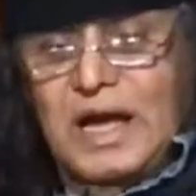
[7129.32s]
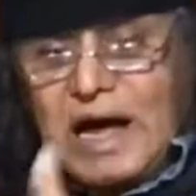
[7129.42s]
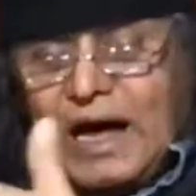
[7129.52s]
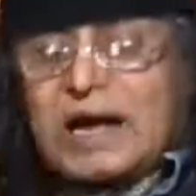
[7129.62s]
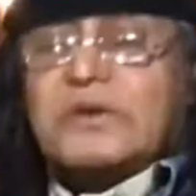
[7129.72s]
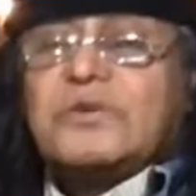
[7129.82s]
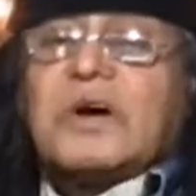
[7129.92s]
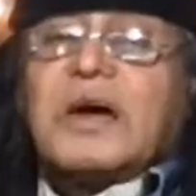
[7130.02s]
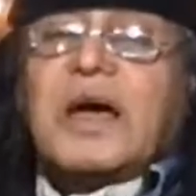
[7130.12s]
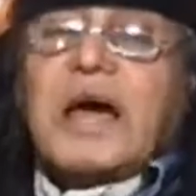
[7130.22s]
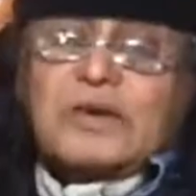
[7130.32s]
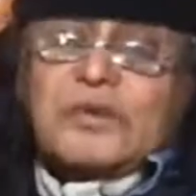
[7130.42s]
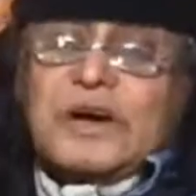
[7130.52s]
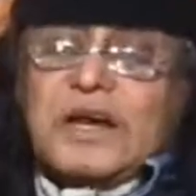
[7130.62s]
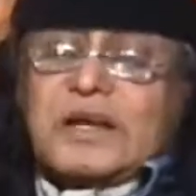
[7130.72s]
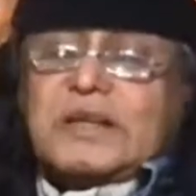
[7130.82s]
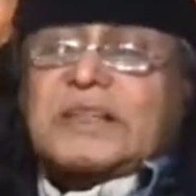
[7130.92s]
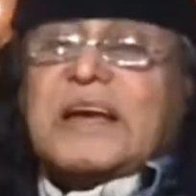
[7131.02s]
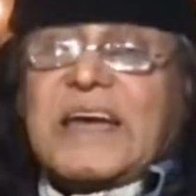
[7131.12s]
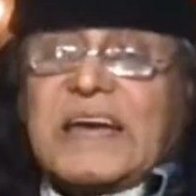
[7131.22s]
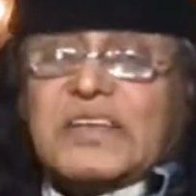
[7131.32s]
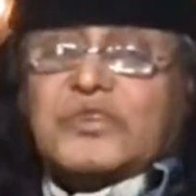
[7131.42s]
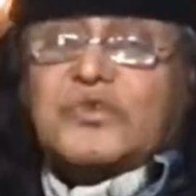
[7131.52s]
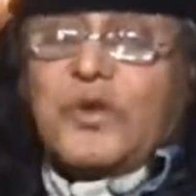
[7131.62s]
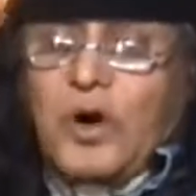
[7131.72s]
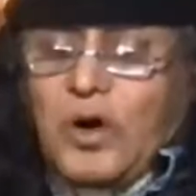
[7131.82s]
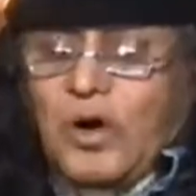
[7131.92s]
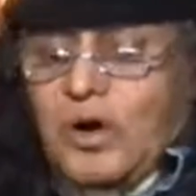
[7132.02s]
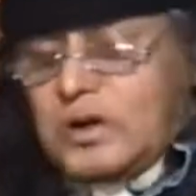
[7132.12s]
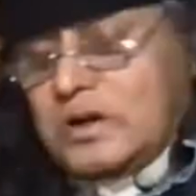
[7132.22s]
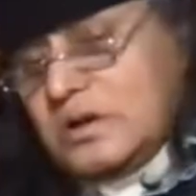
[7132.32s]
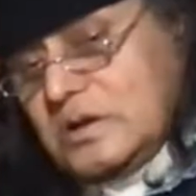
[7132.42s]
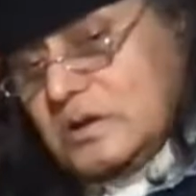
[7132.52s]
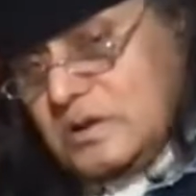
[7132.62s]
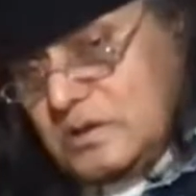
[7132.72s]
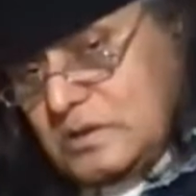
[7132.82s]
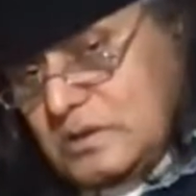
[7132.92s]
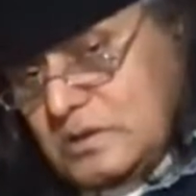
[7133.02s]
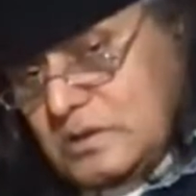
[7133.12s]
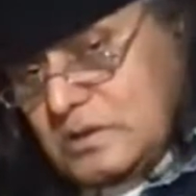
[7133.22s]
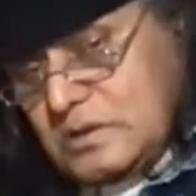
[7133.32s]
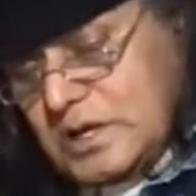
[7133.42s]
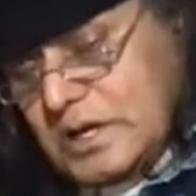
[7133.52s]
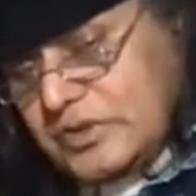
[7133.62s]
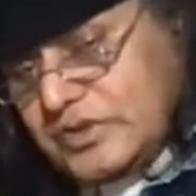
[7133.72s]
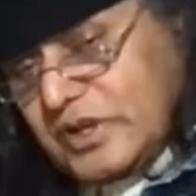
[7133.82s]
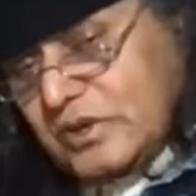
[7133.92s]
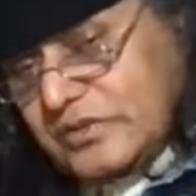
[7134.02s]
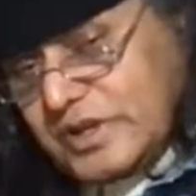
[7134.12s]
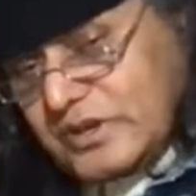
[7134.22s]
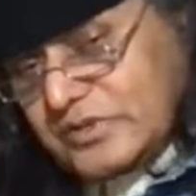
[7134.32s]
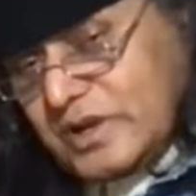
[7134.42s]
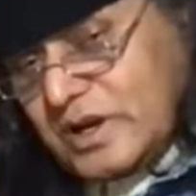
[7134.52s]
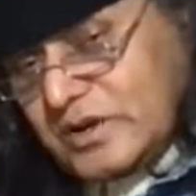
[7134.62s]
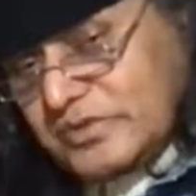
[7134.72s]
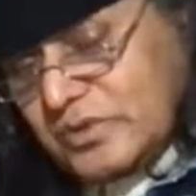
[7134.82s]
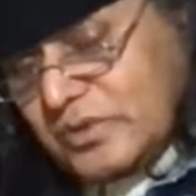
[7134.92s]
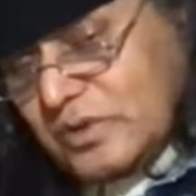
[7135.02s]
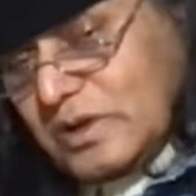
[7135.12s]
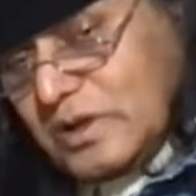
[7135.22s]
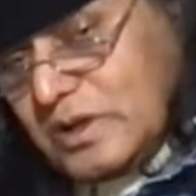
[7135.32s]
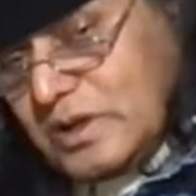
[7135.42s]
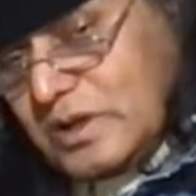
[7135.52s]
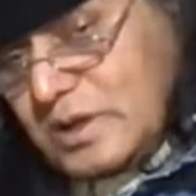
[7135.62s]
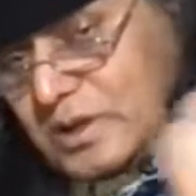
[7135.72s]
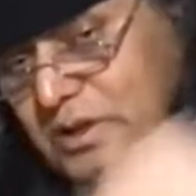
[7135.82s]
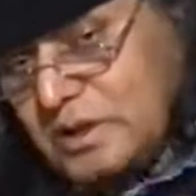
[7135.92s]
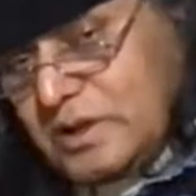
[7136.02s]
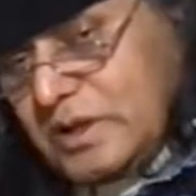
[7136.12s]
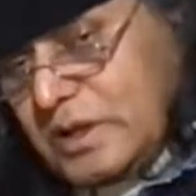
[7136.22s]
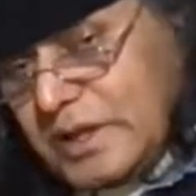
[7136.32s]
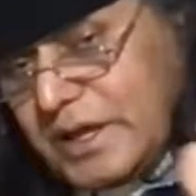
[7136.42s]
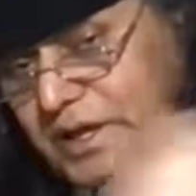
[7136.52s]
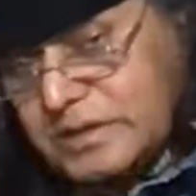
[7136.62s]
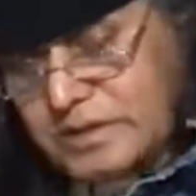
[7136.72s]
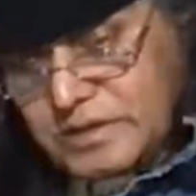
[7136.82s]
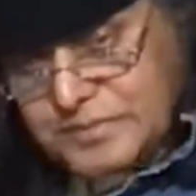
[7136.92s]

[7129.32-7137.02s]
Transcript: I had to advocate the case for a single-sex girls' school in that